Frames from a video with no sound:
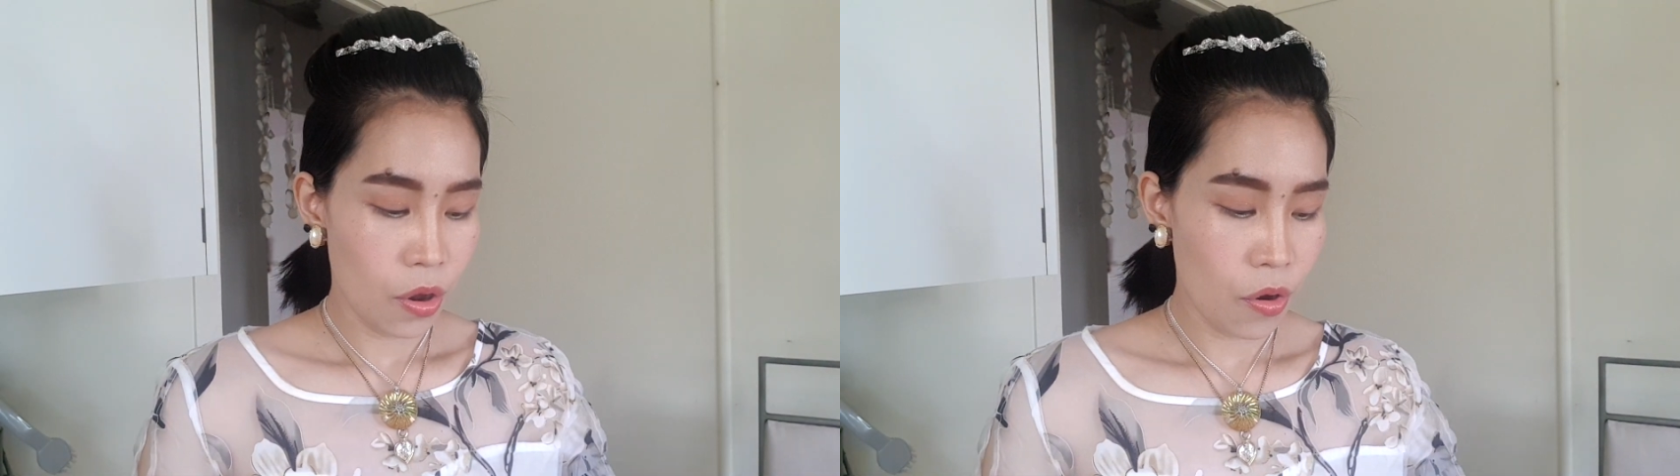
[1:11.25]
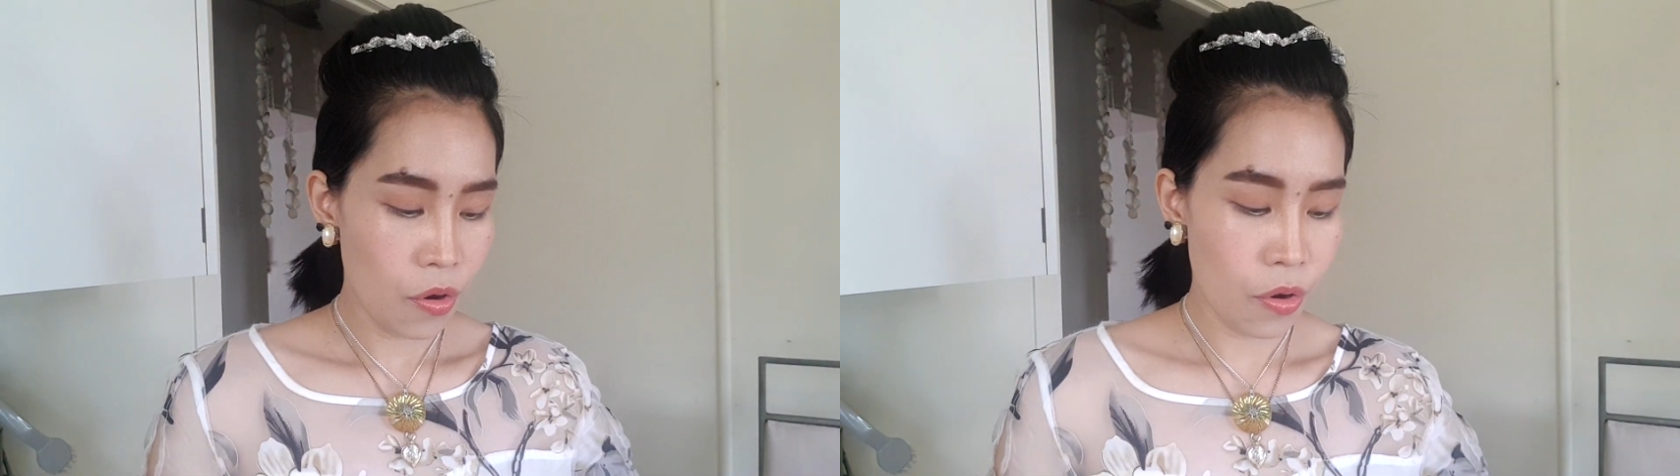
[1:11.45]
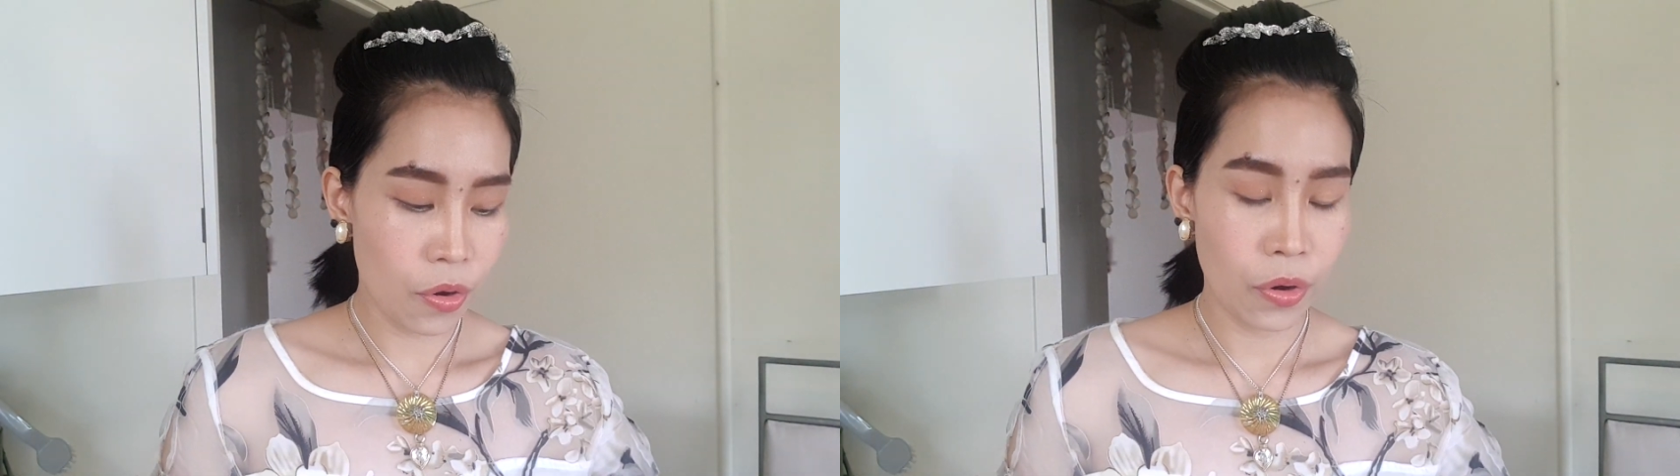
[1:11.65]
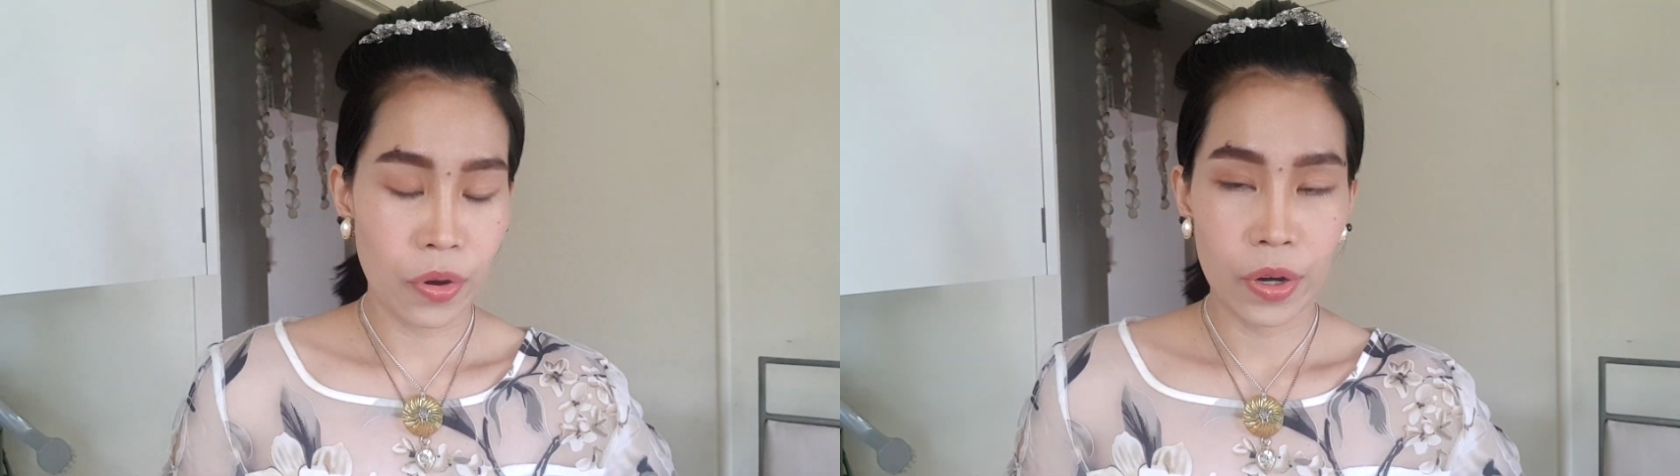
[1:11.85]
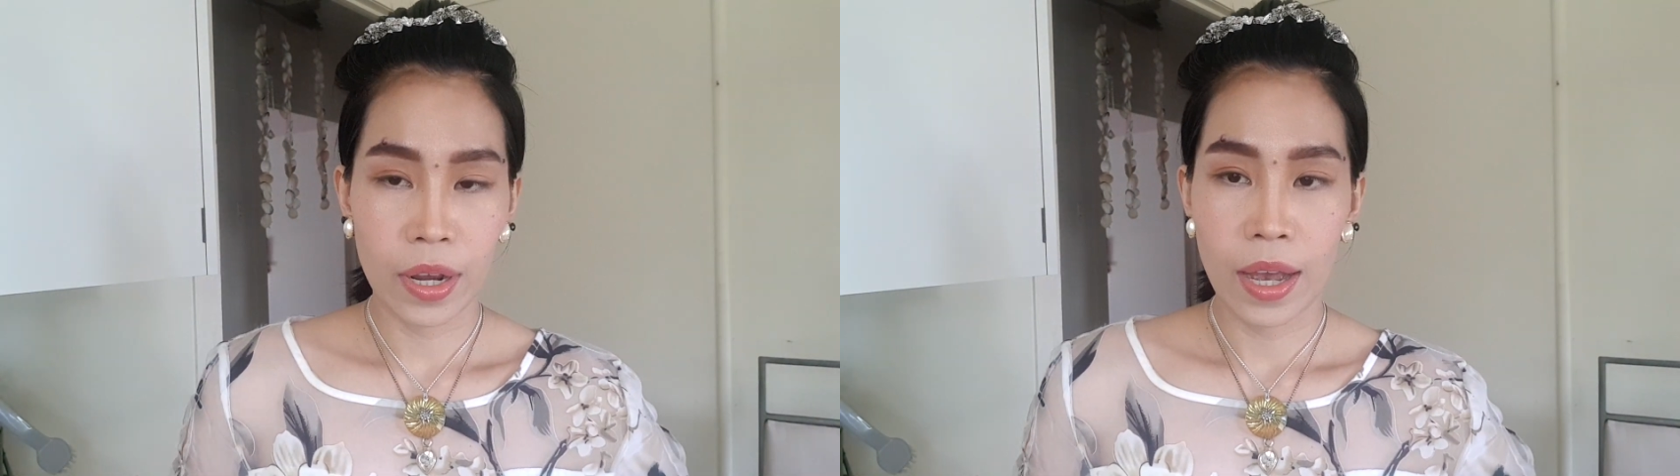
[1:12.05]

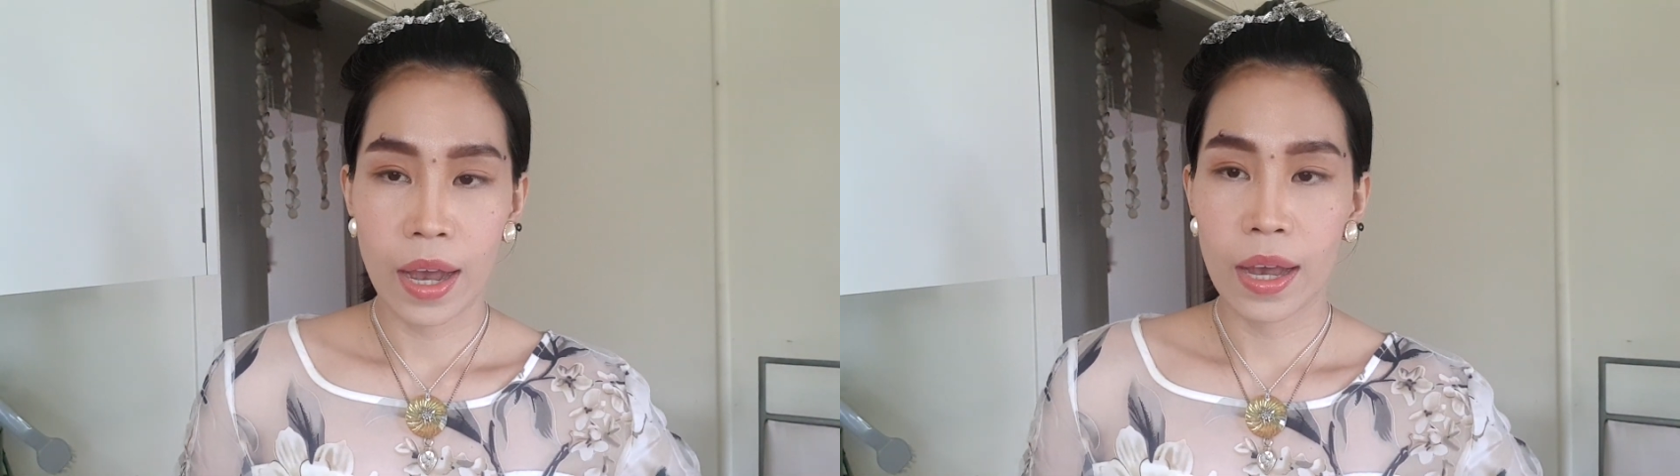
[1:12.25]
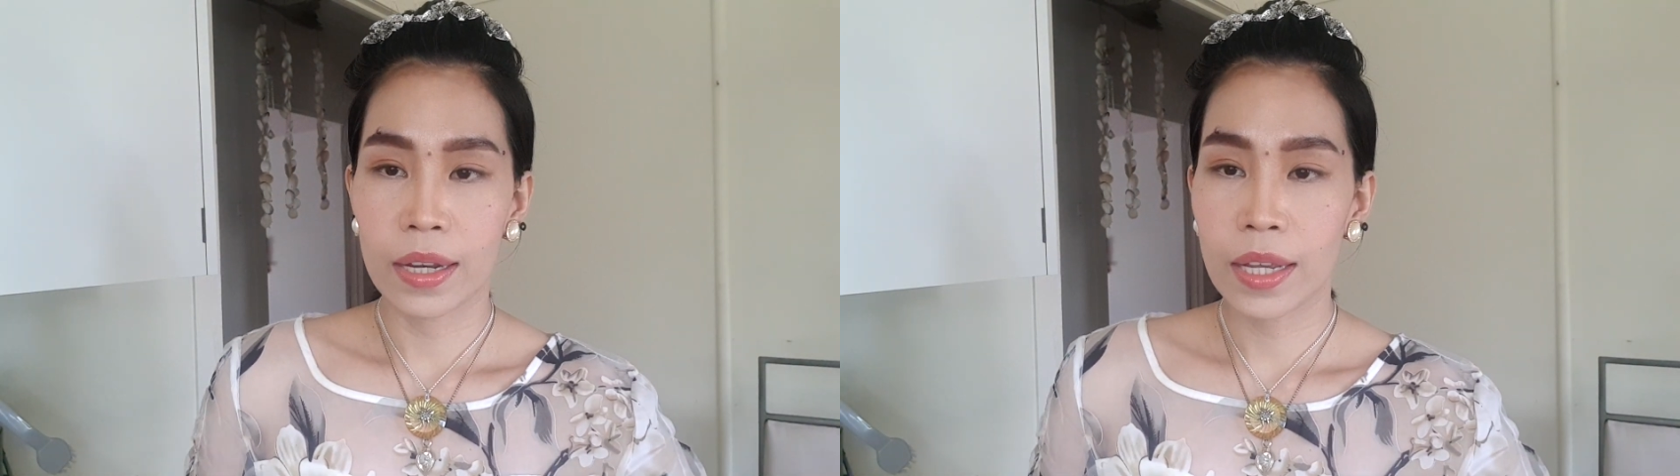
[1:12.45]
or a